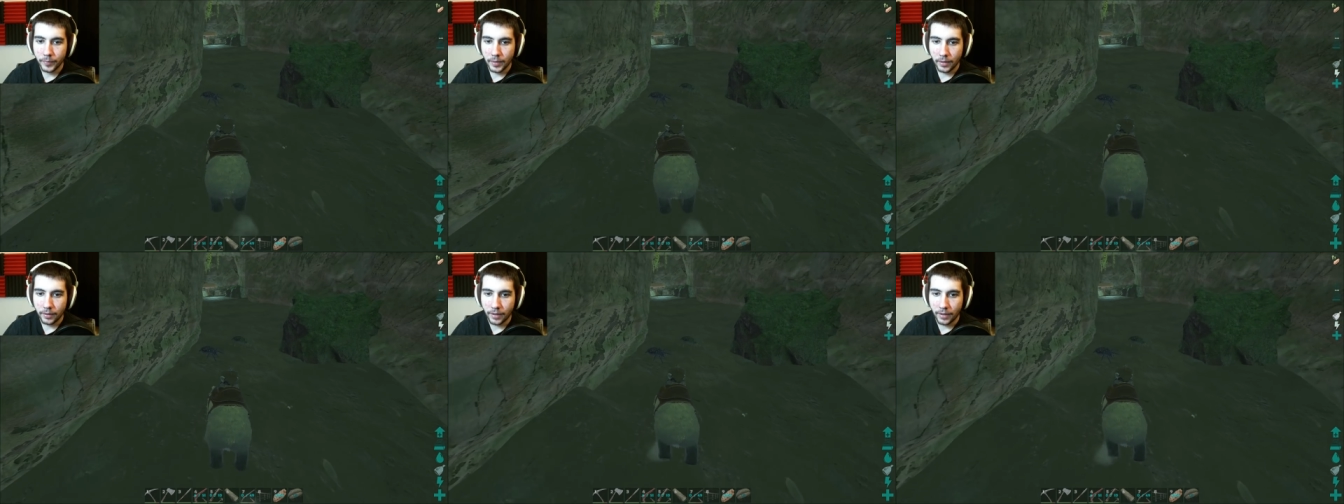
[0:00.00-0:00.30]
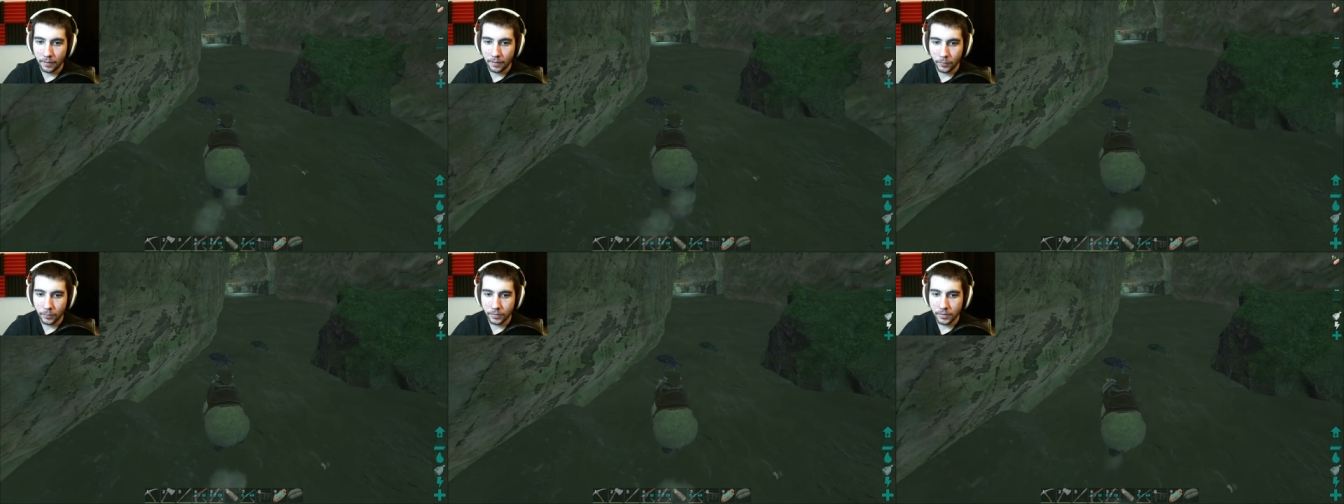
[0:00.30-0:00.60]

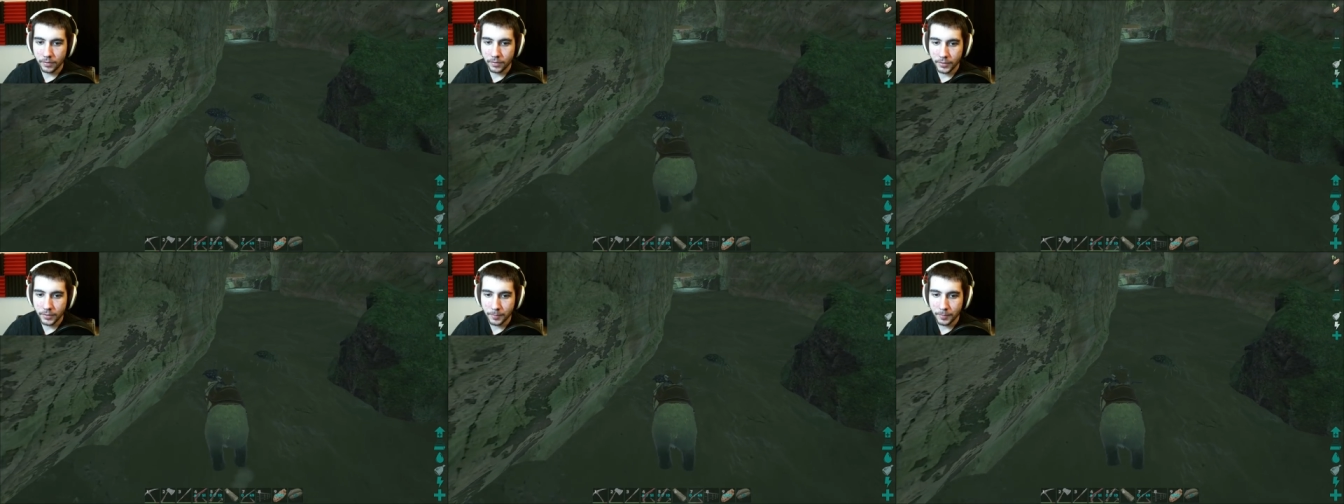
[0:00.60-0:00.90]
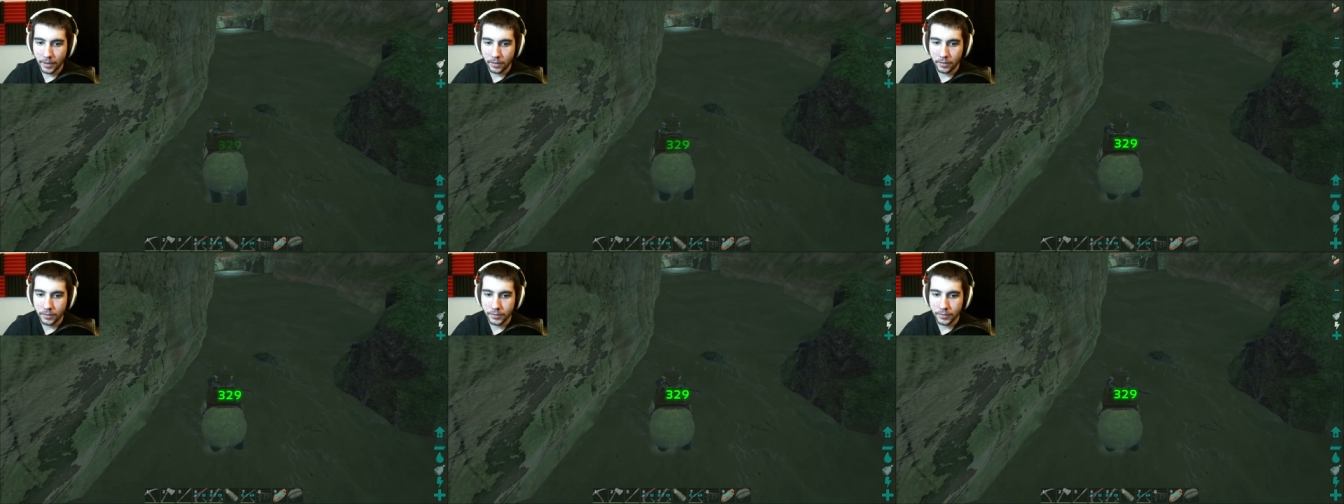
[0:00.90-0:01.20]
Careful,
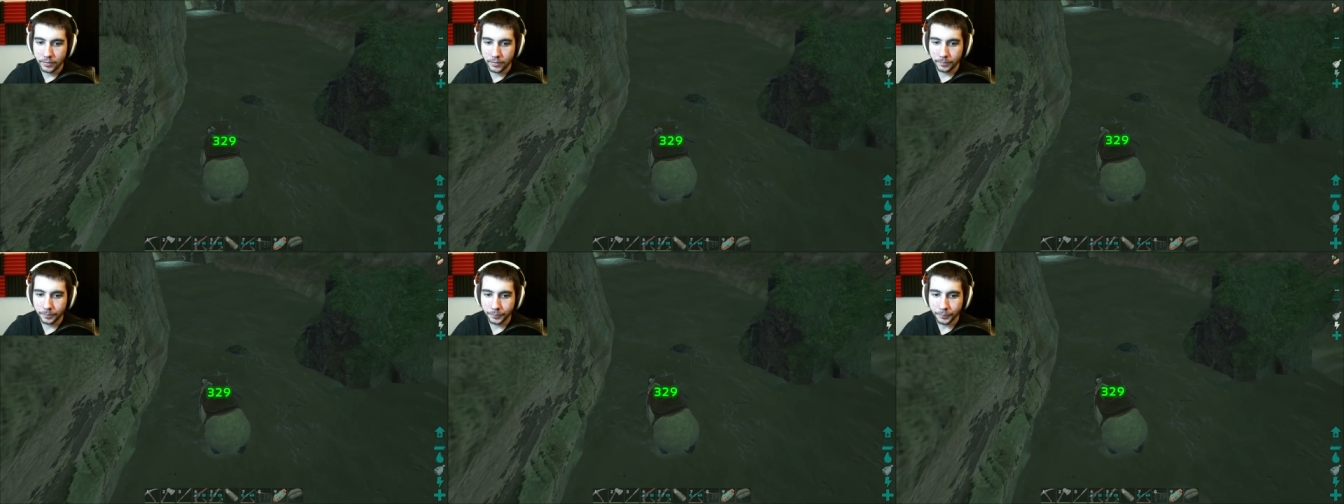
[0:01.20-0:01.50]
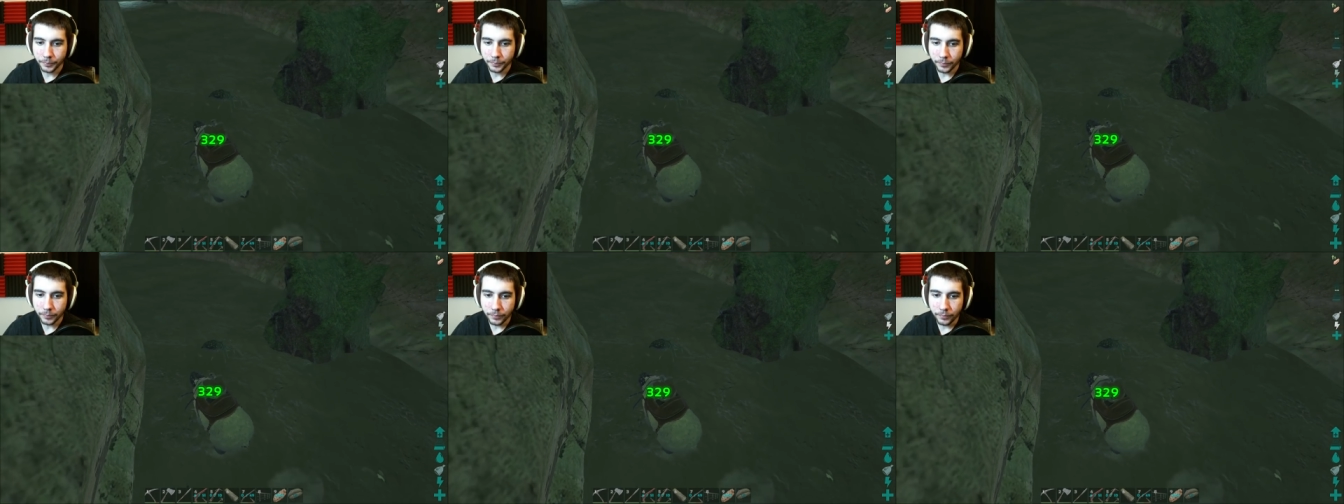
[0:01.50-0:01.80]
spiders.
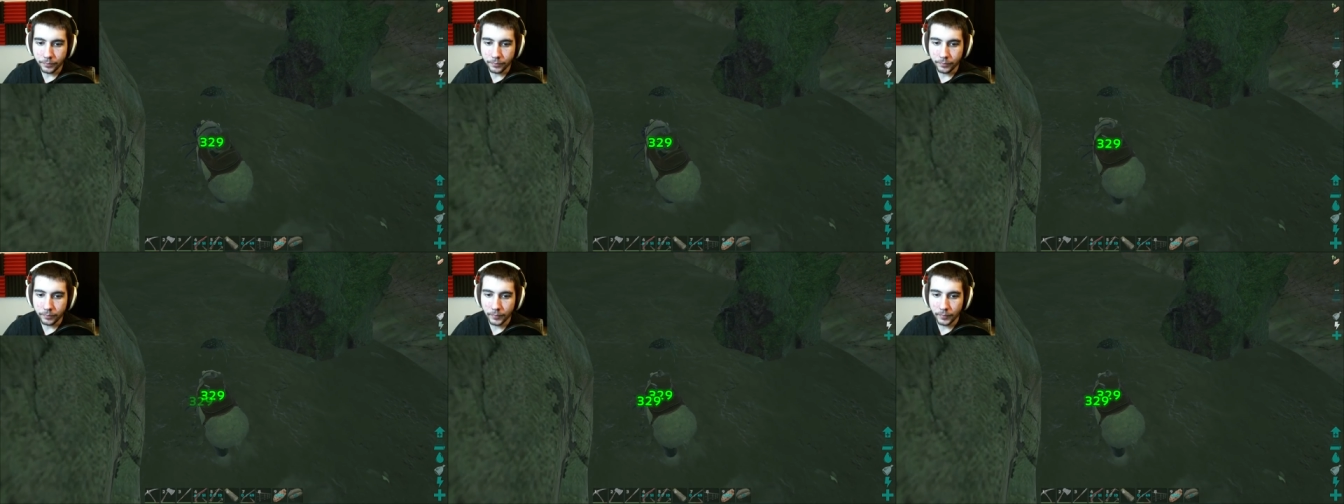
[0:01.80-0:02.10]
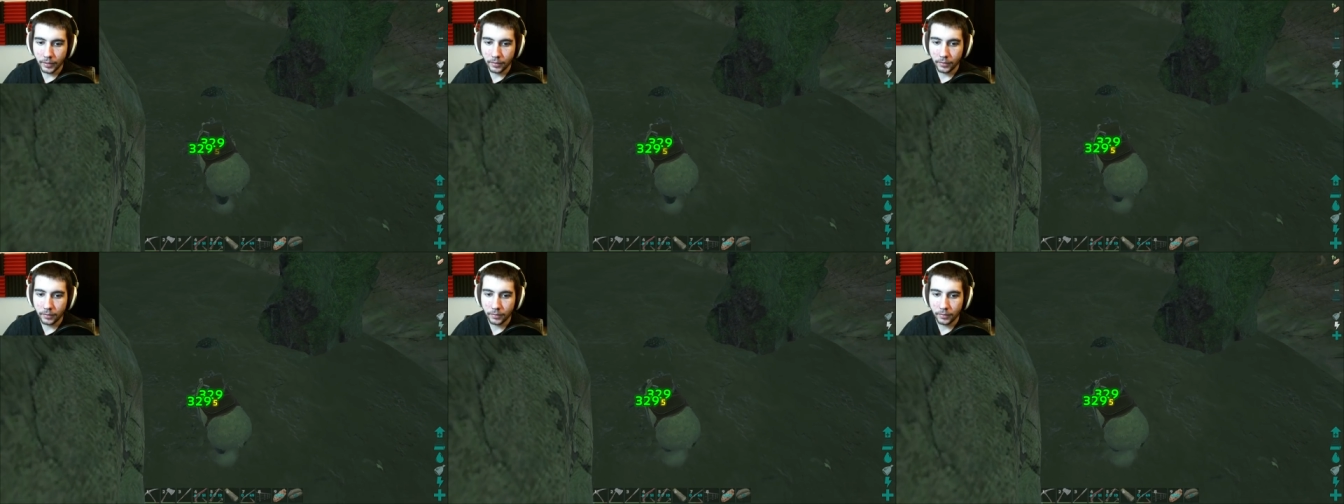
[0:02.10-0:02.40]

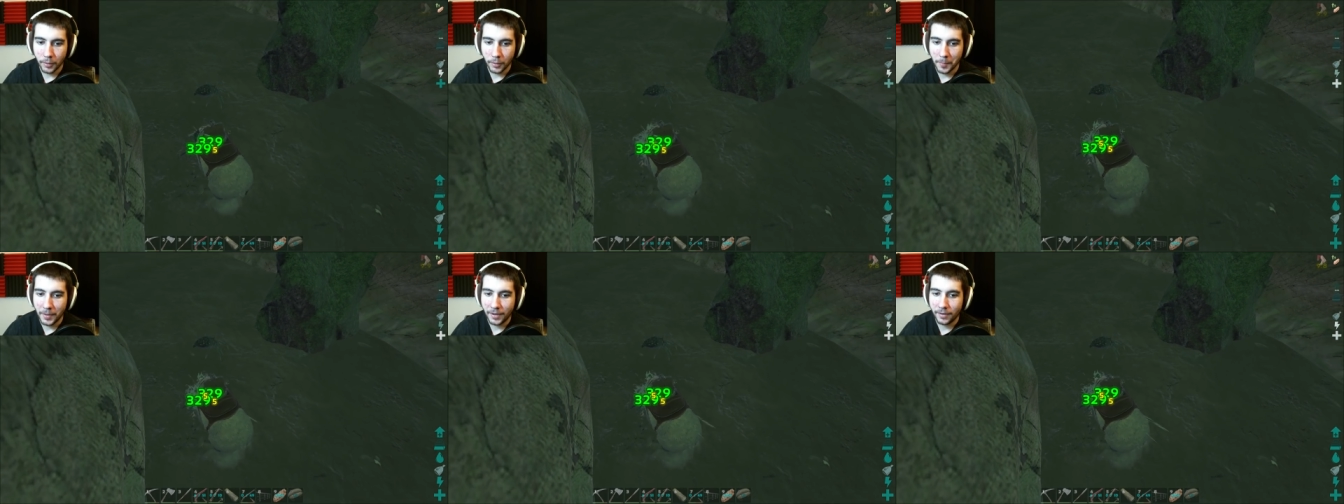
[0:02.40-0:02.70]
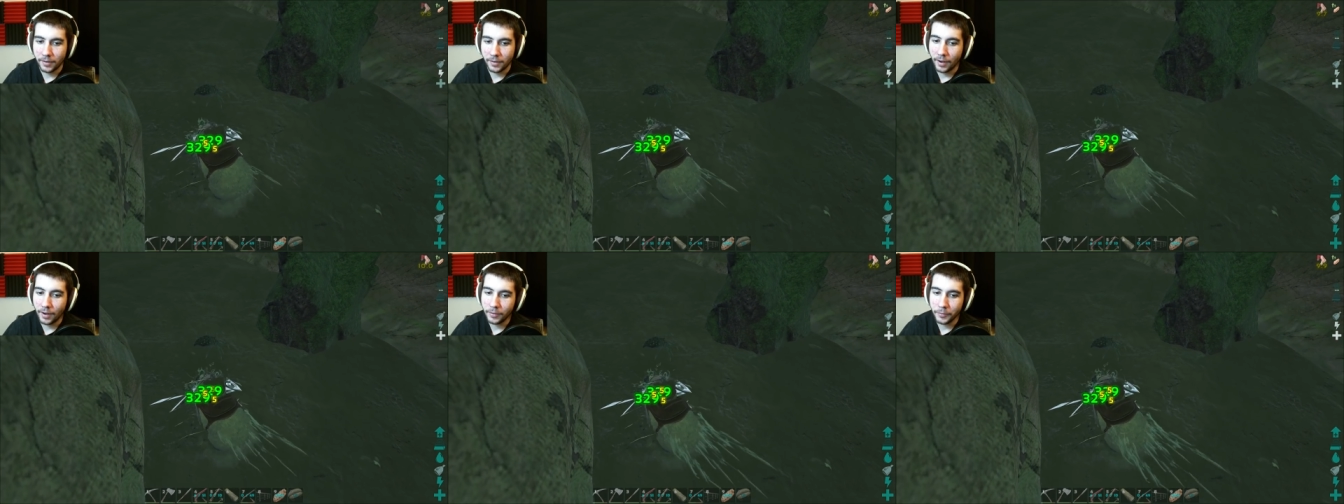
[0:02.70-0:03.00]
Oh
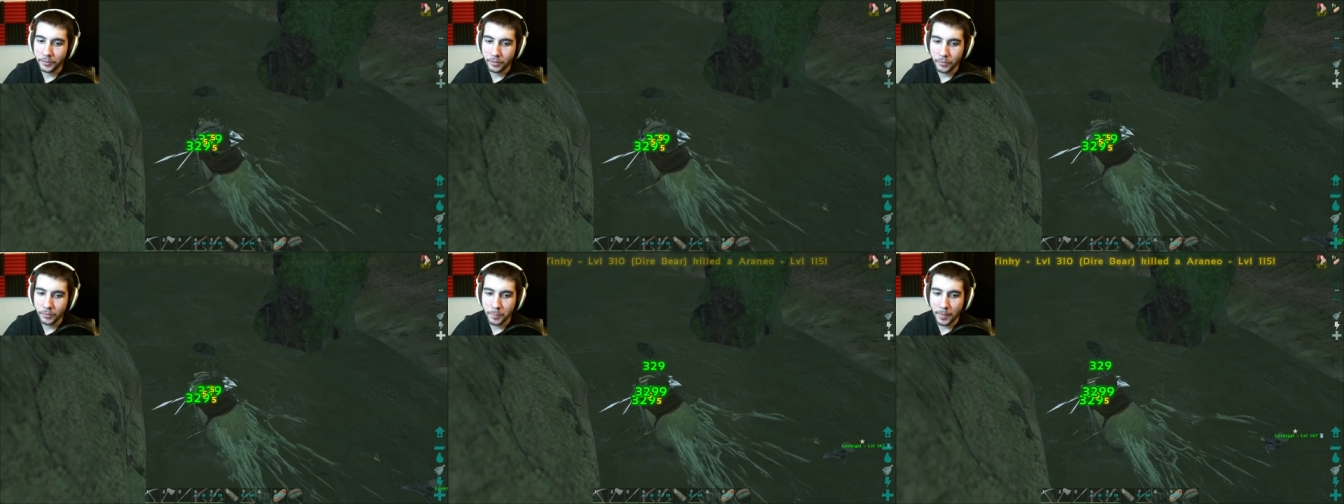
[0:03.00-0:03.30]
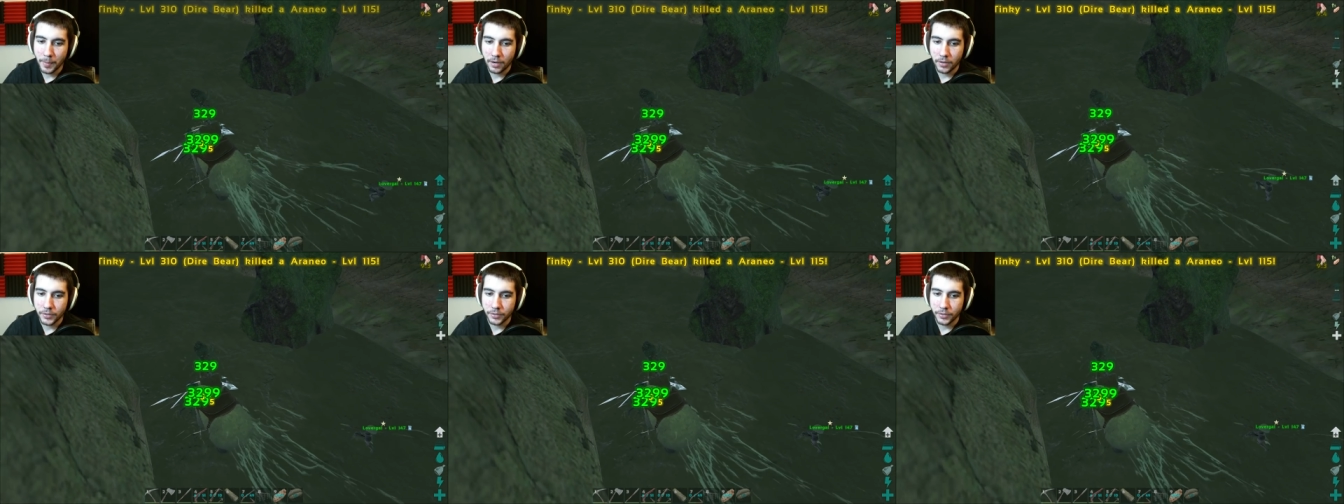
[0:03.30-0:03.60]
man, I don't use
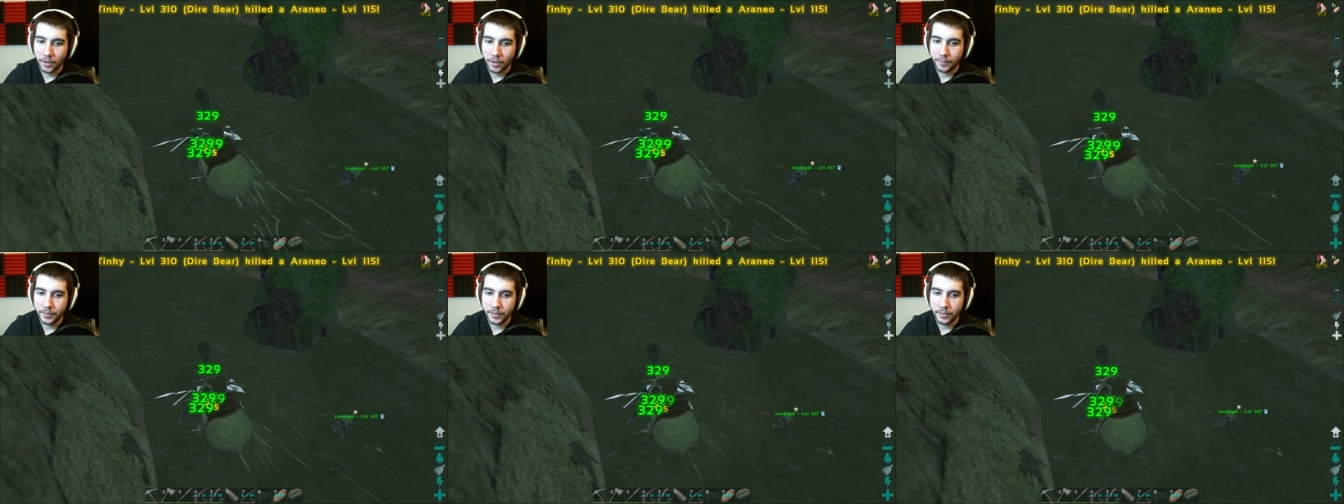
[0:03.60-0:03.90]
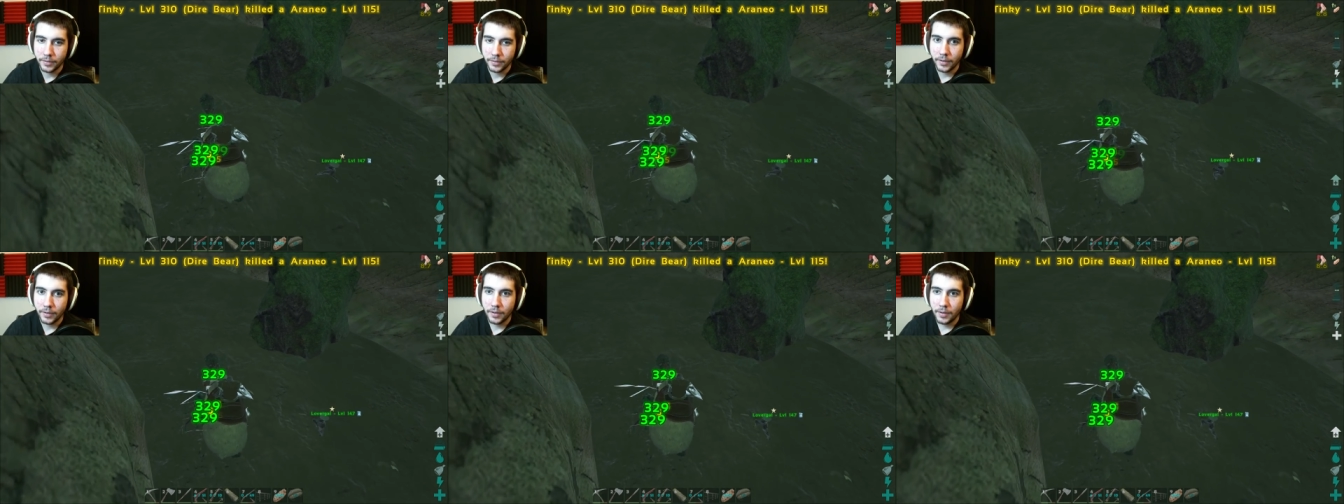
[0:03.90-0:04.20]
bears often,